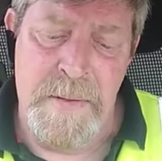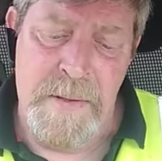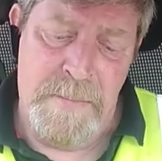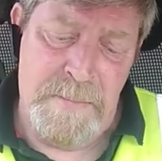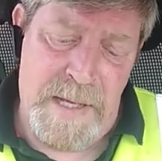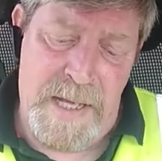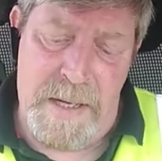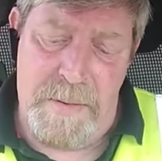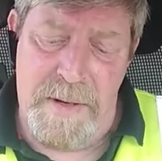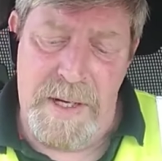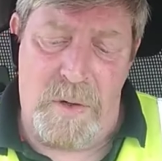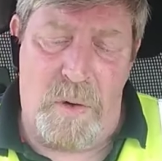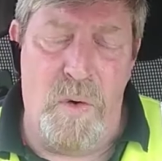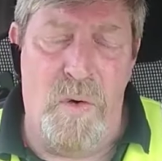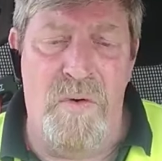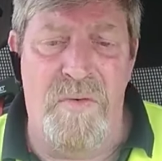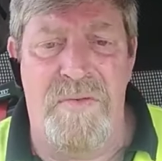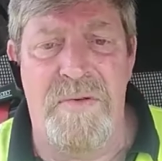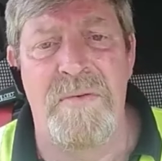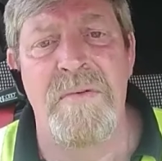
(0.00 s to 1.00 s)
But anyway,
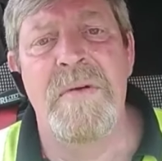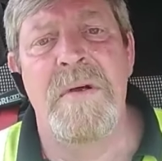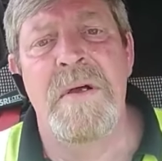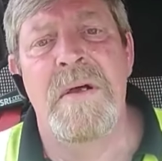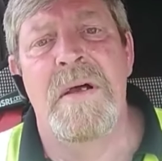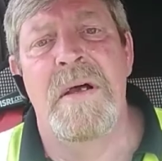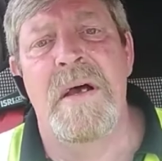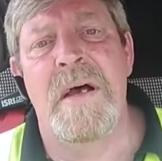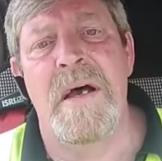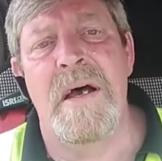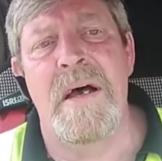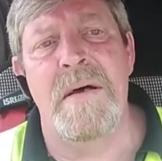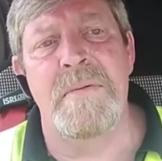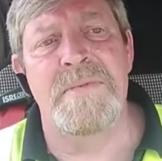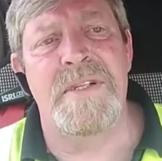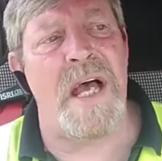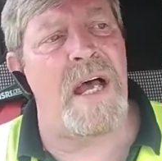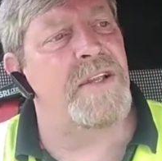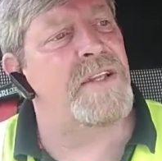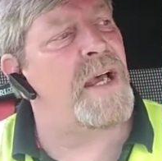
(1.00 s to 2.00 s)
Gove's um,
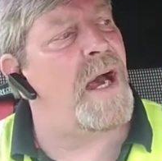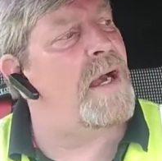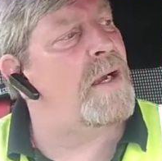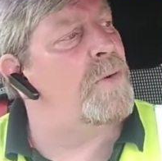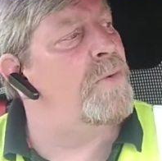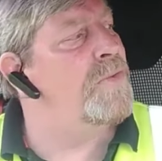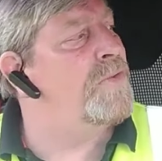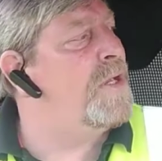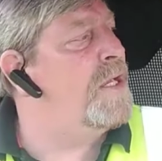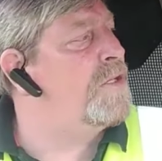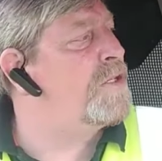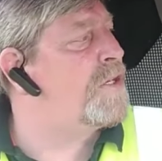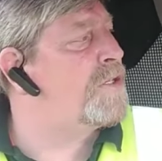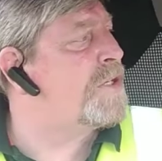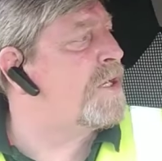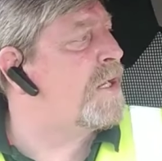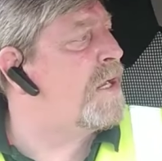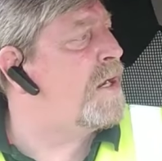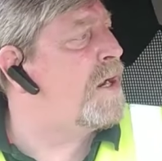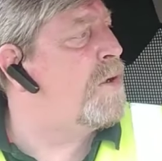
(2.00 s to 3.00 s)
attack on
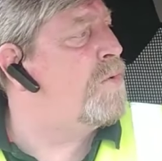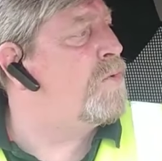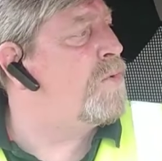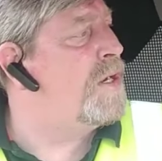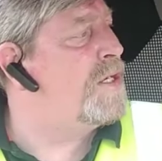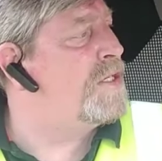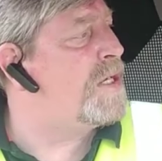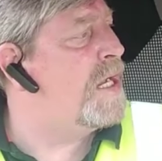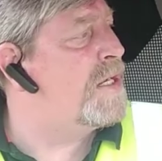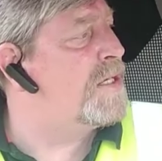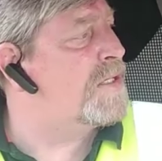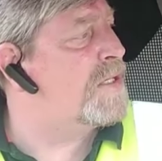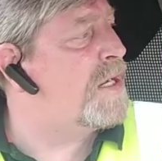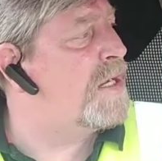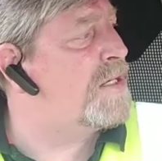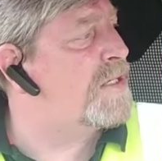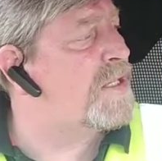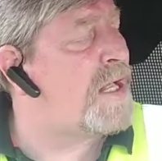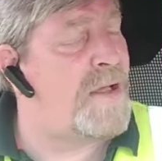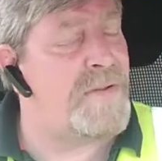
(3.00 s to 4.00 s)
teachers are getting outrageous, is,
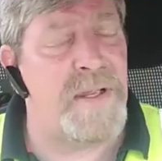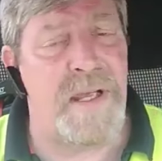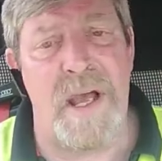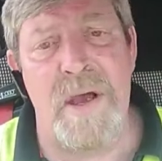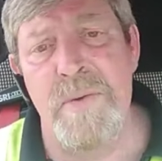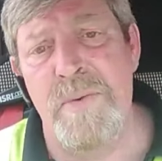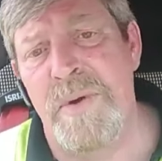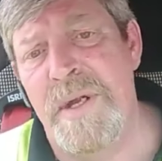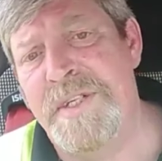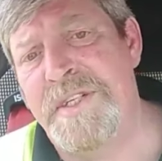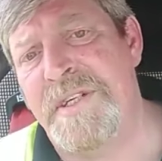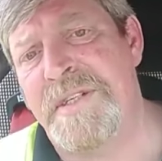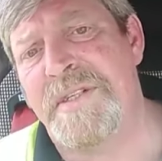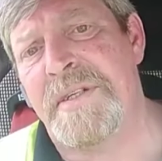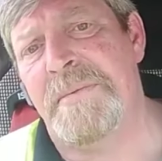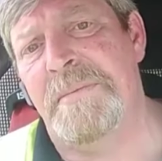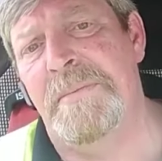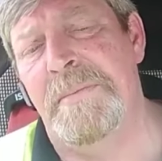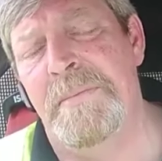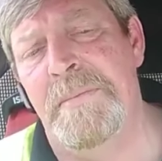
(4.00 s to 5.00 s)
is starting to get
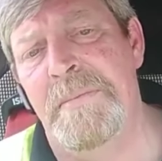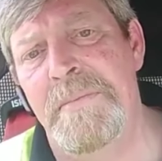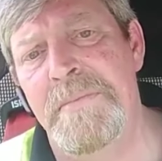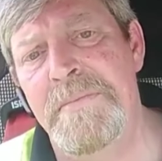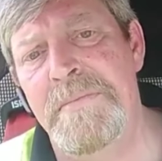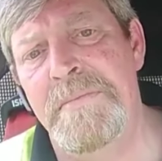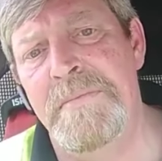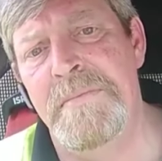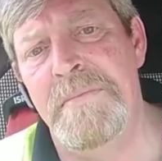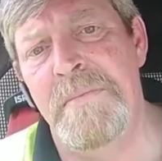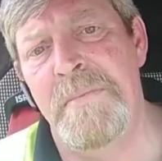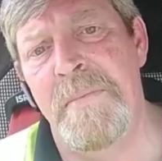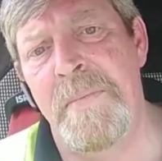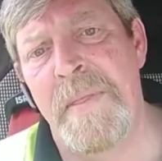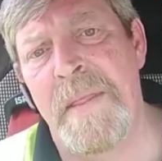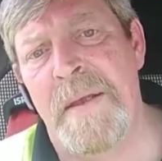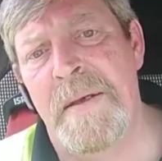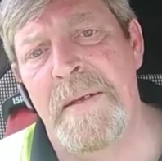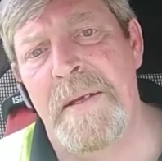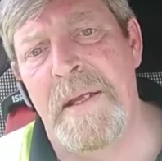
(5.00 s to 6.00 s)
outrageous.
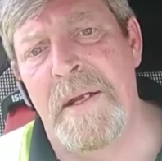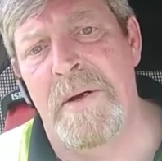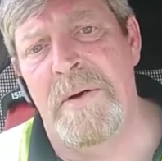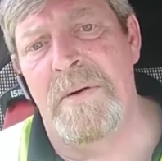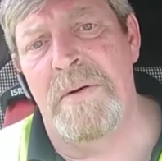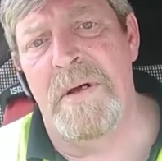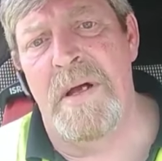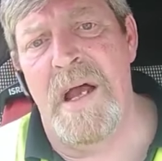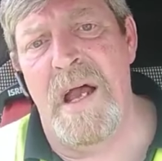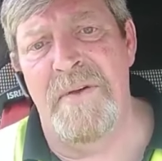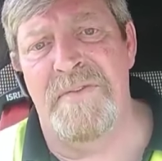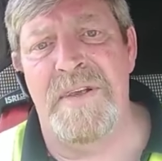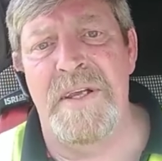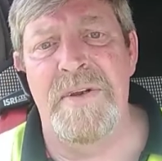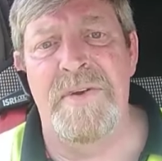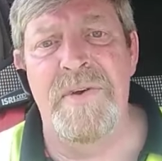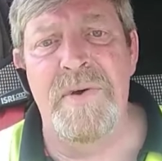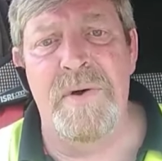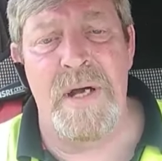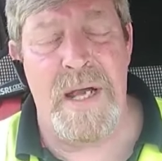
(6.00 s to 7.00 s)
You know, if
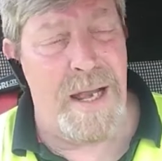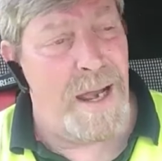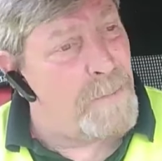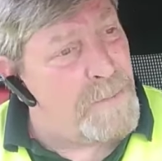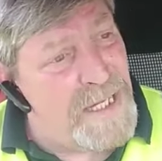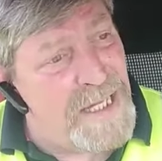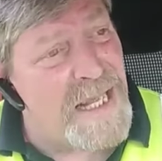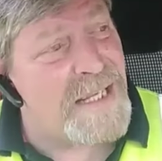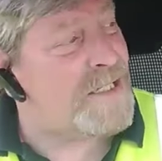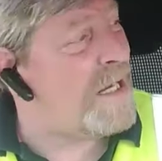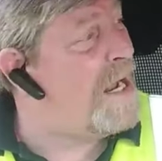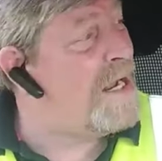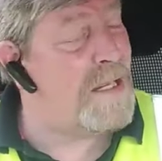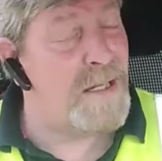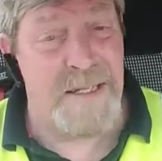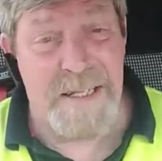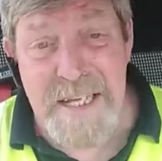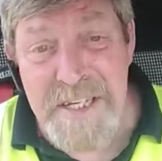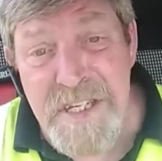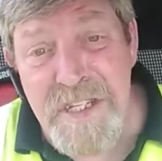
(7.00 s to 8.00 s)
you it, I mean, that's eh,
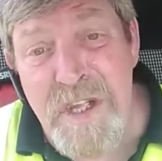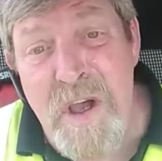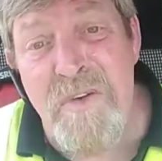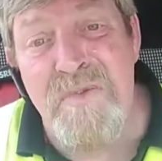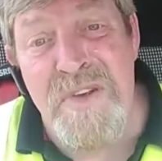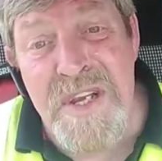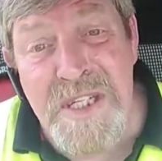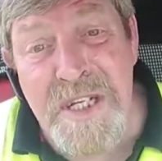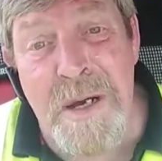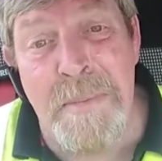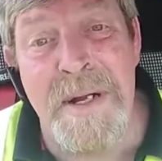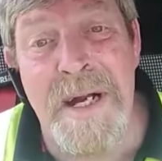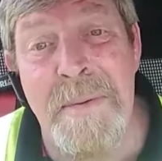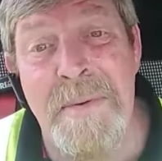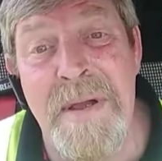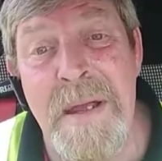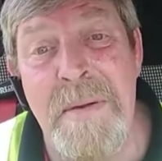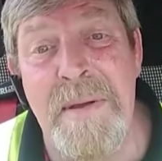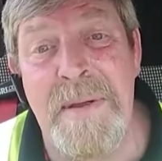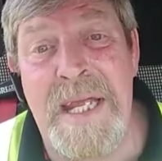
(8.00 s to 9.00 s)
the stuff he's coming
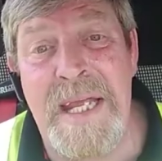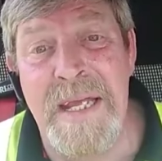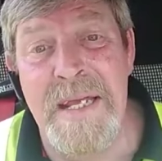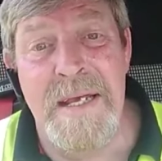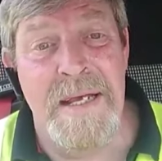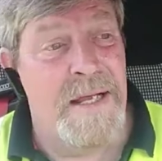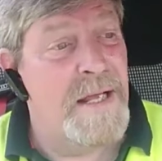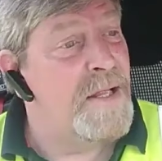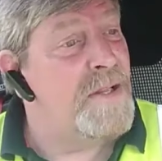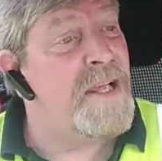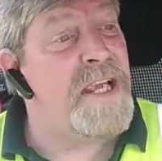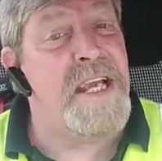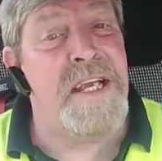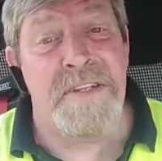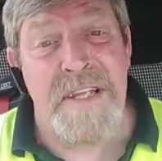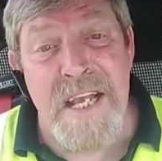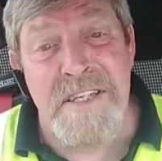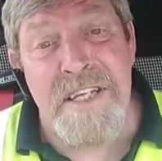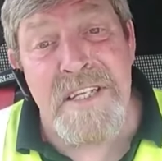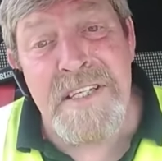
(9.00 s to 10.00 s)
away with.
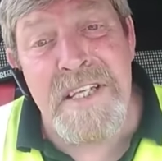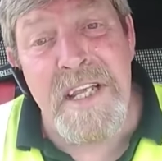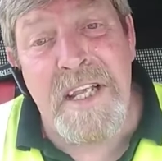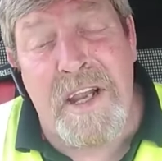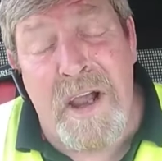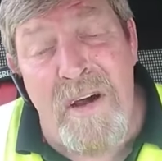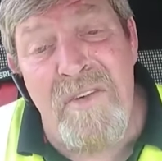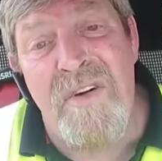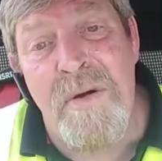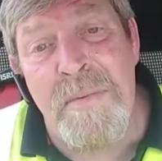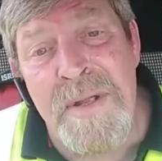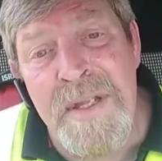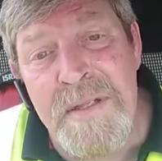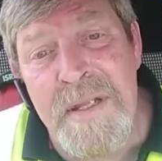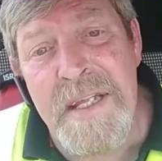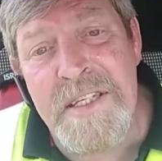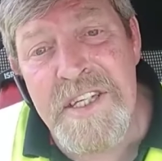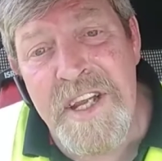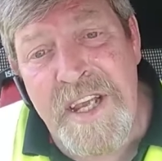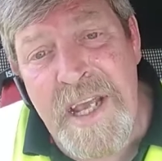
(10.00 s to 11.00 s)
this is a government
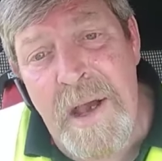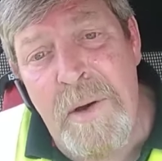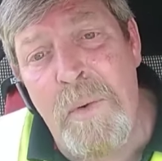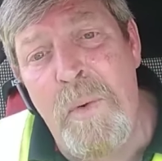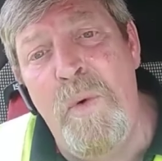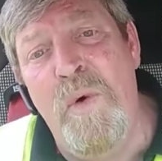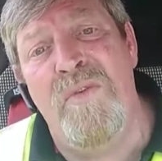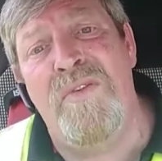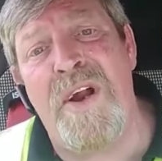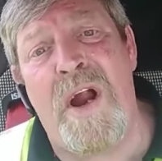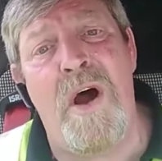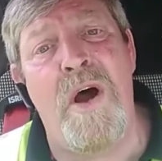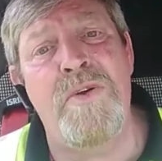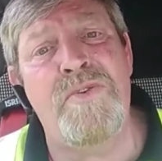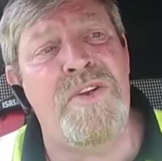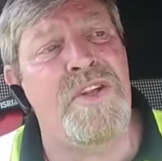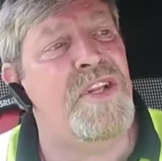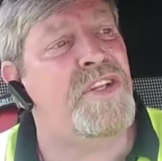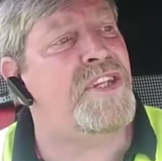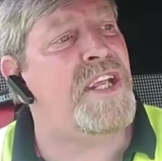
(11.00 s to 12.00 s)
that's killed over
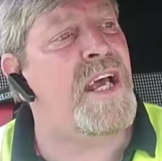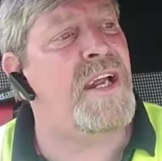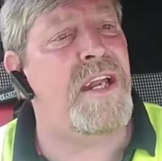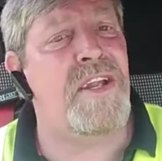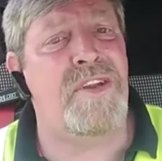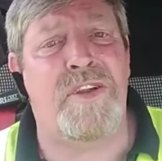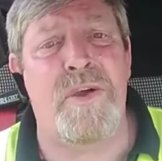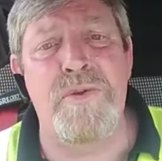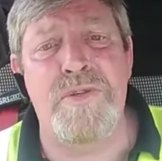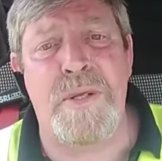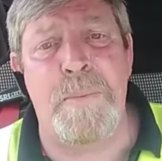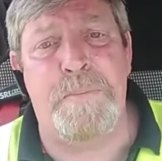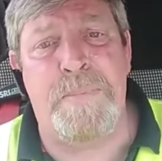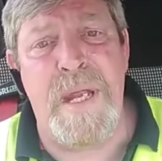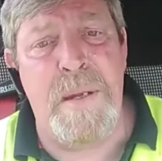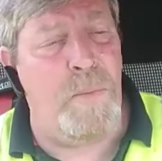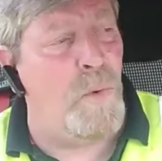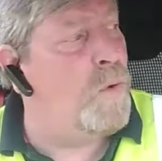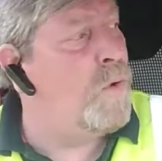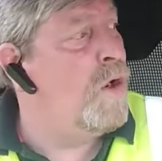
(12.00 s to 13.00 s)
130,000
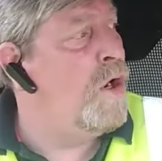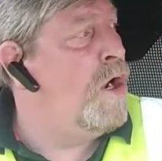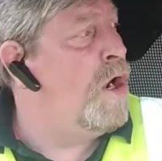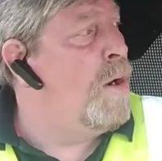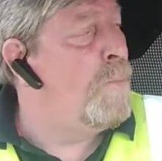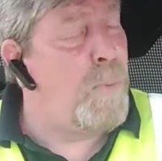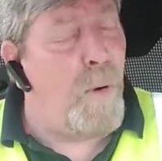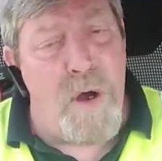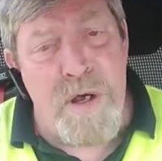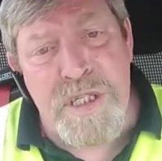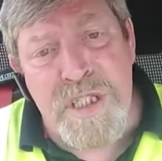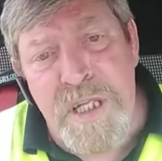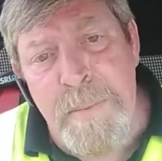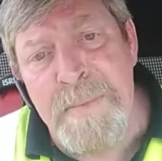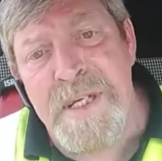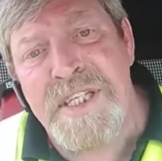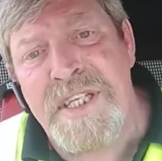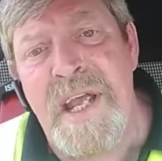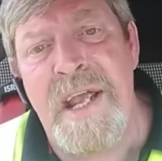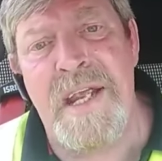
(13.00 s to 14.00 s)
people, plus the
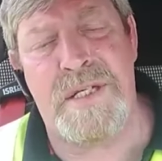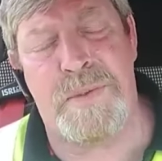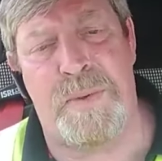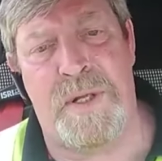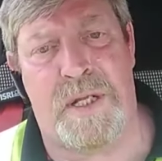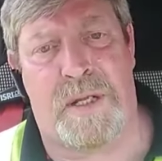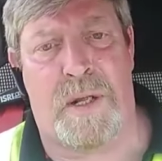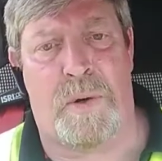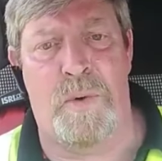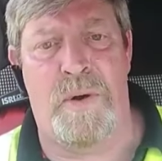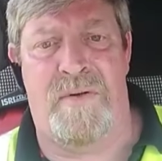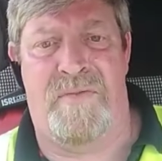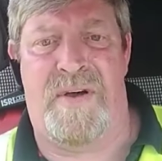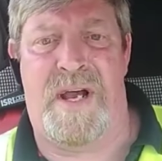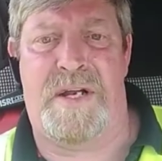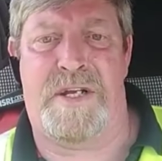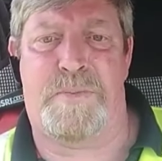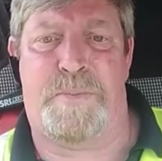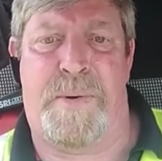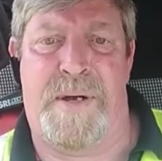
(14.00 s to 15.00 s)
mistakes with the
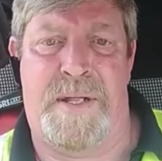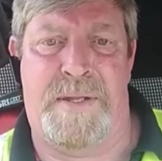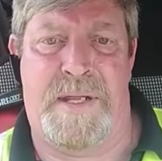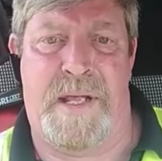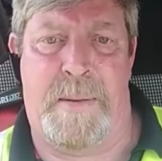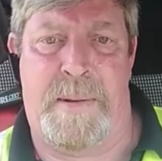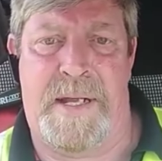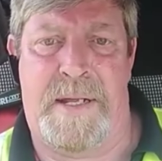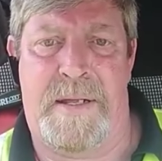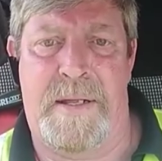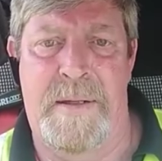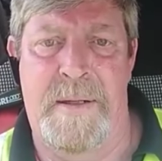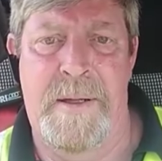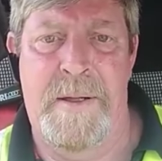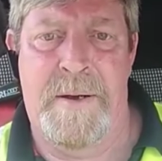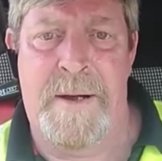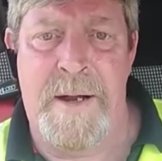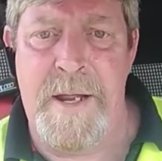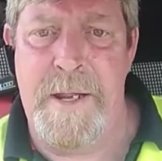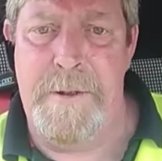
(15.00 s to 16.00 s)
coronavirus pandemic,
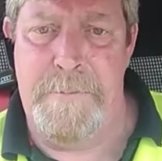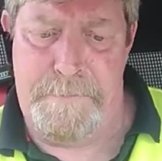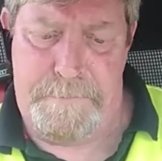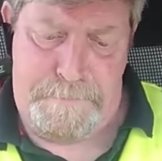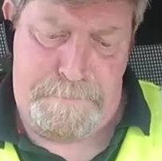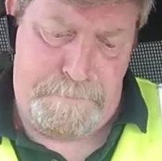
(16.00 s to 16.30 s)
right?